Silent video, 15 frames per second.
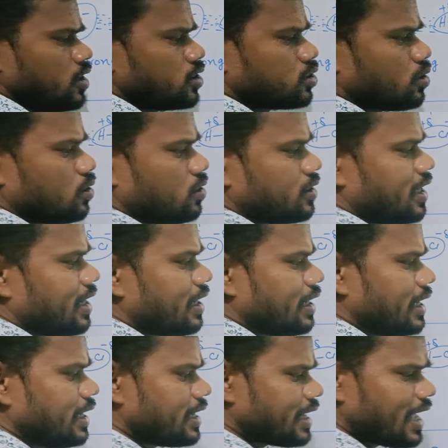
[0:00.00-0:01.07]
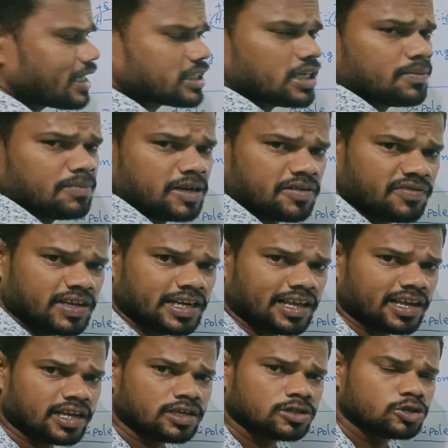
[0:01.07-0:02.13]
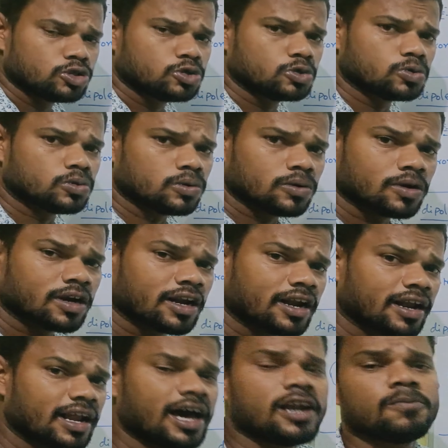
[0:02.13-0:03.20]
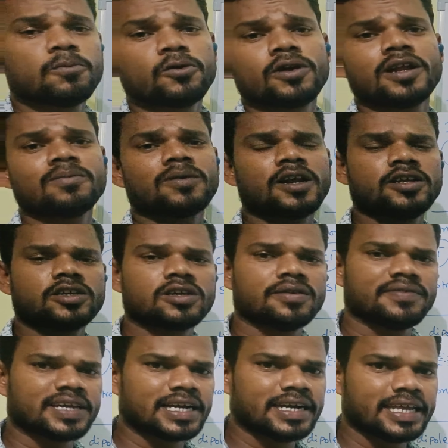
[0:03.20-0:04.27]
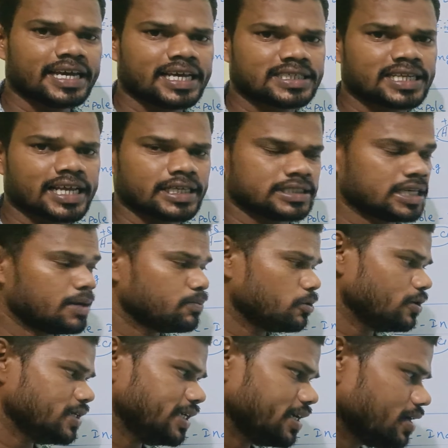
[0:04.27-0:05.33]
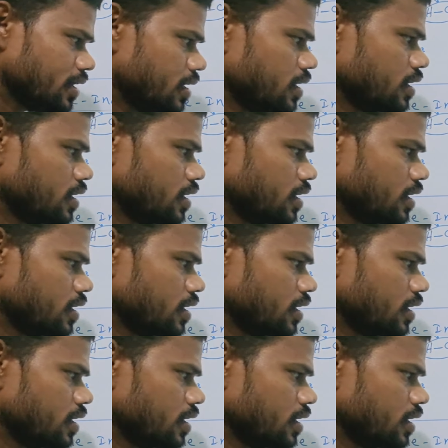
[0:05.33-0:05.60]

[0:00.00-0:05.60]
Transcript: So then interaction between a two non-polar molecule we can take as an example here.